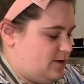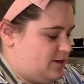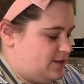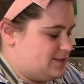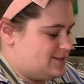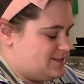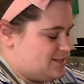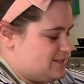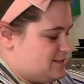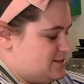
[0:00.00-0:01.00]
And since
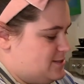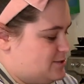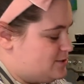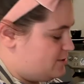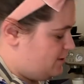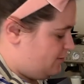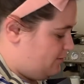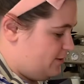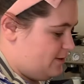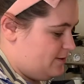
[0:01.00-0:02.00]
there's no
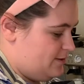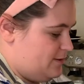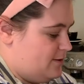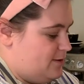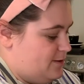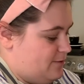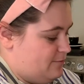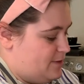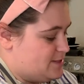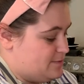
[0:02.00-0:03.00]

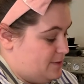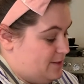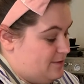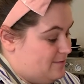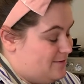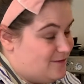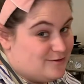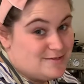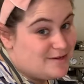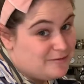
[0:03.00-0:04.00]
recipe, there's
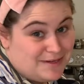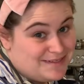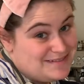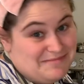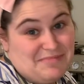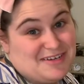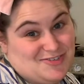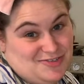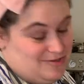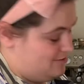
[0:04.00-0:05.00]
no need to
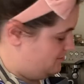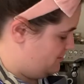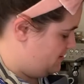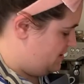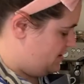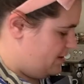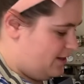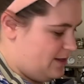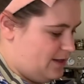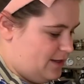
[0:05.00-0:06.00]
measure.
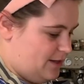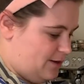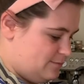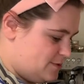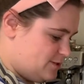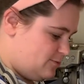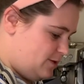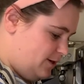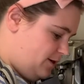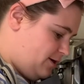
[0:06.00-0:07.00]
So we're
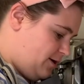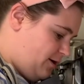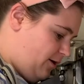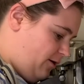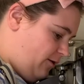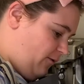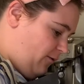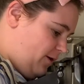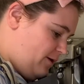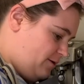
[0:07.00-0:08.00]
gonna go
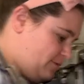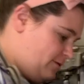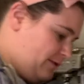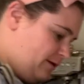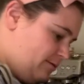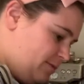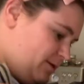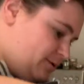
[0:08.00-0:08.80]
maybe